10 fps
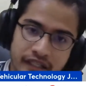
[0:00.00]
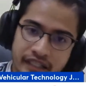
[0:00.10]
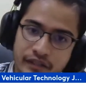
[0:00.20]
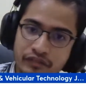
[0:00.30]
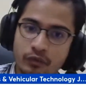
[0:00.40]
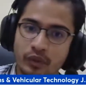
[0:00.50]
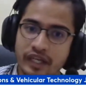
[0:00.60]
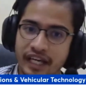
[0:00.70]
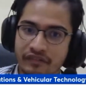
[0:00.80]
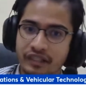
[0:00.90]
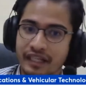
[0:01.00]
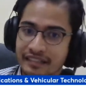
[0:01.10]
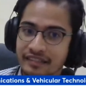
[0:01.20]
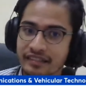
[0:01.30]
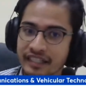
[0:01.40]
Given we have the
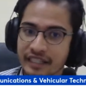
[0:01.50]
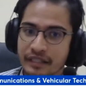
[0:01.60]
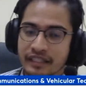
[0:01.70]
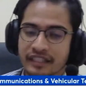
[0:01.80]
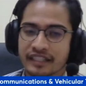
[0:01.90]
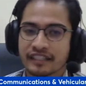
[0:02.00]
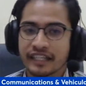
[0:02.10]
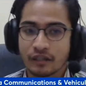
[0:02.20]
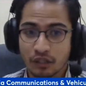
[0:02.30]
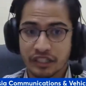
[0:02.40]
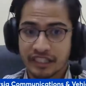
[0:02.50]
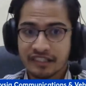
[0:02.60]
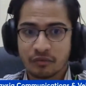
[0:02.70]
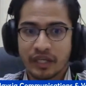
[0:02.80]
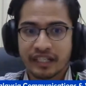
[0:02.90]
necessary
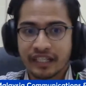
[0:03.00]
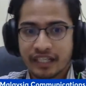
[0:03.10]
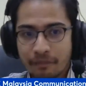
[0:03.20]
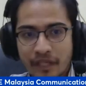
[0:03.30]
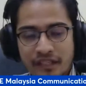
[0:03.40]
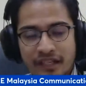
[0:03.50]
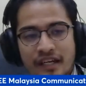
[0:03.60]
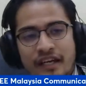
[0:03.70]
technologies, we can decrypt it